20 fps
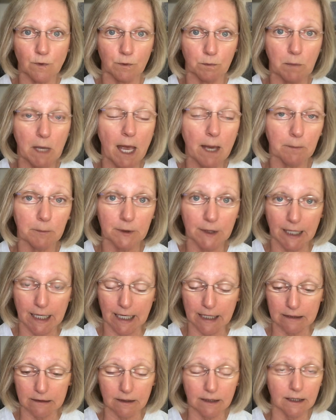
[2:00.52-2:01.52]
with Pet
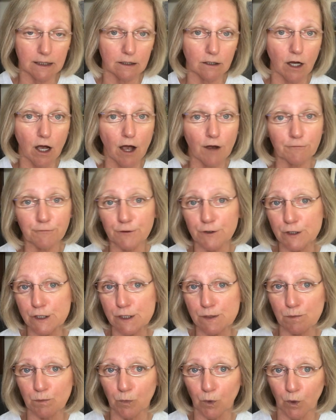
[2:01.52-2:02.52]
Plan, it
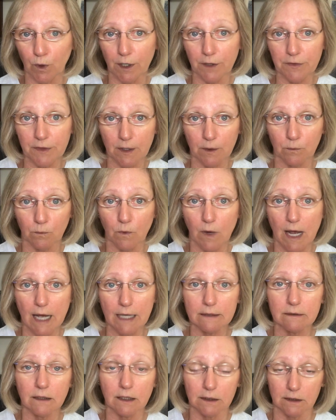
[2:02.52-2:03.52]
offers more than
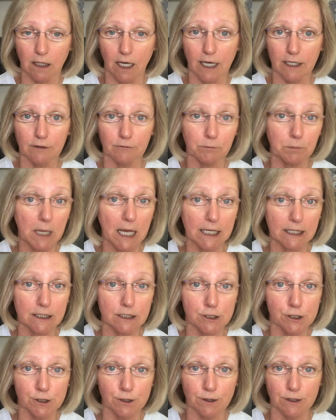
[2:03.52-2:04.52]
what a lot of pet
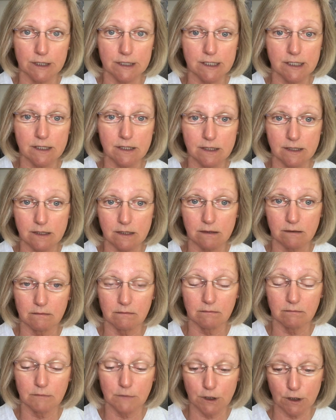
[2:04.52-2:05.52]
insurances
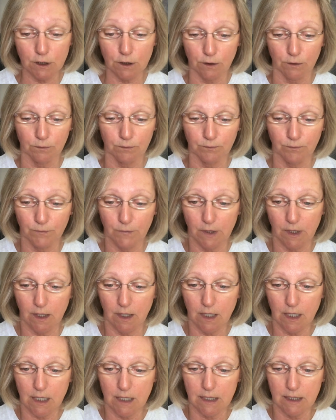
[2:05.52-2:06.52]
do.
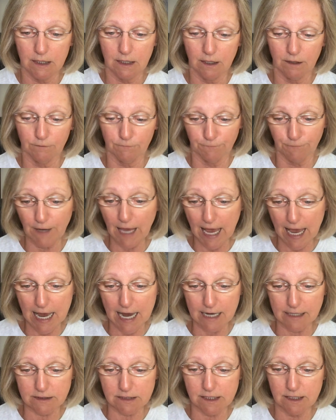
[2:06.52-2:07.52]
In
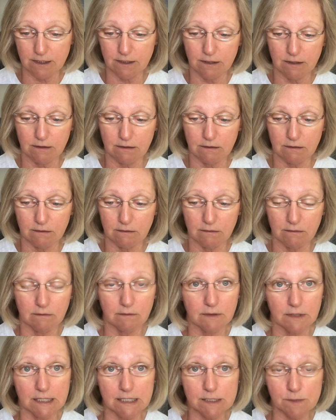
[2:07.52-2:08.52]
fact,
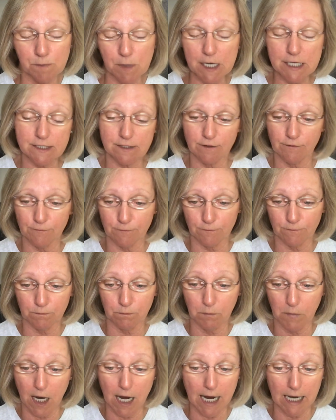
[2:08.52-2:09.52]
this peace of
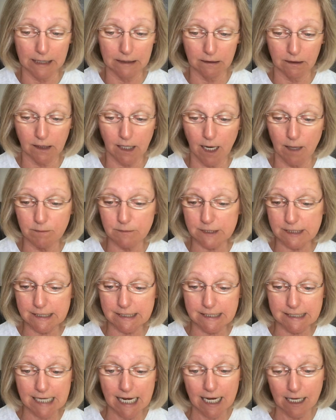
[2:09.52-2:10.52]
mind comes
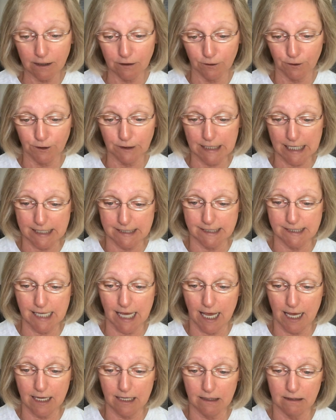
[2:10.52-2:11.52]
standard, they
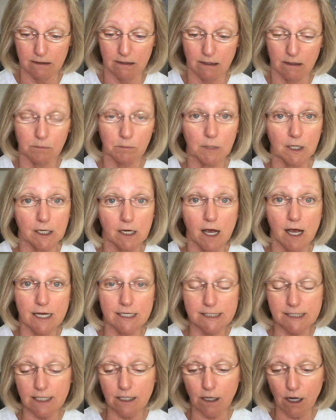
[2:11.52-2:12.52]
say,
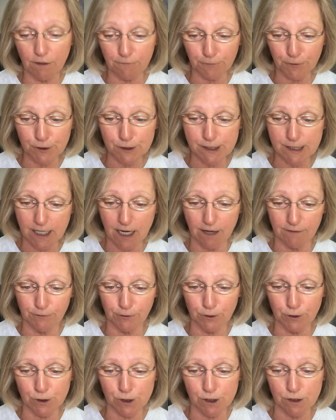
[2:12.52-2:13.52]
because it offers
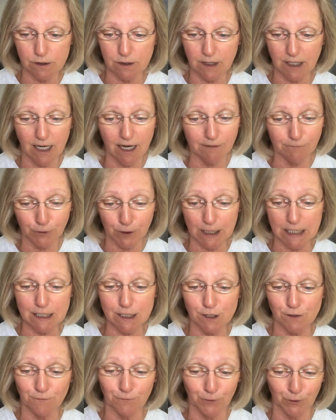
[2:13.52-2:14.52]

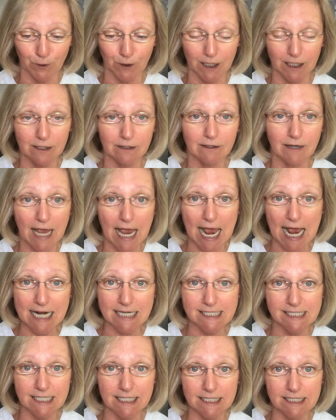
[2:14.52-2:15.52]
coverage for
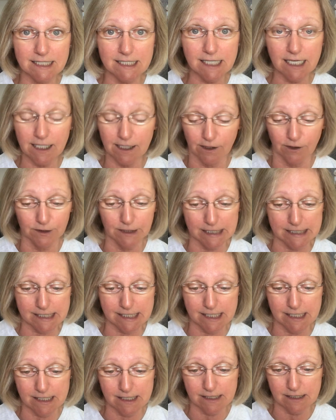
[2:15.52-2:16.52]
accidents and
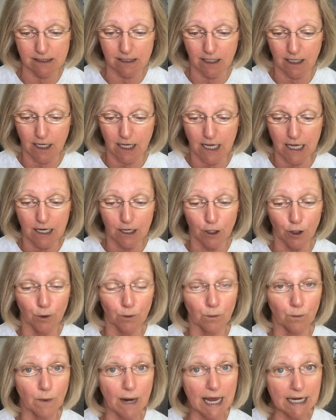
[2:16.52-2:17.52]
illnesses,
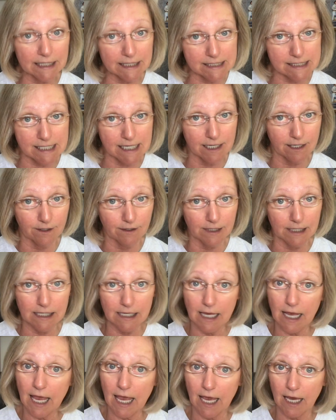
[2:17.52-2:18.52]

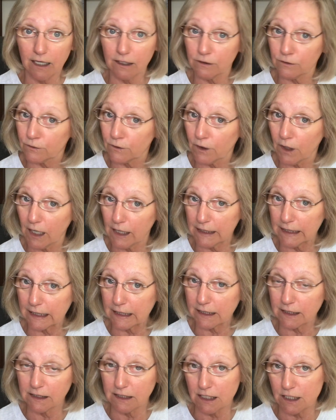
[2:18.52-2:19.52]
hereditary and
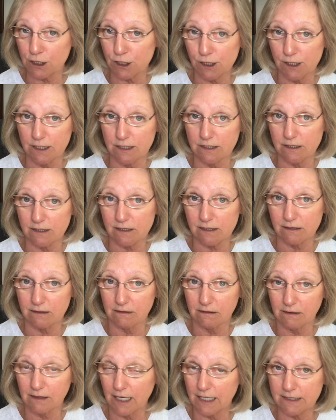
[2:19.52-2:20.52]
chronic conditions.
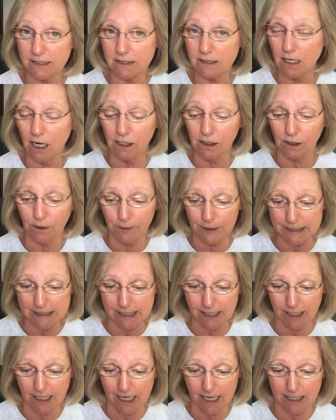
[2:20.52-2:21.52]
That's not always
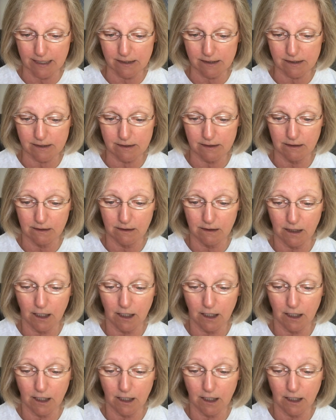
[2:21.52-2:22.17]
the case.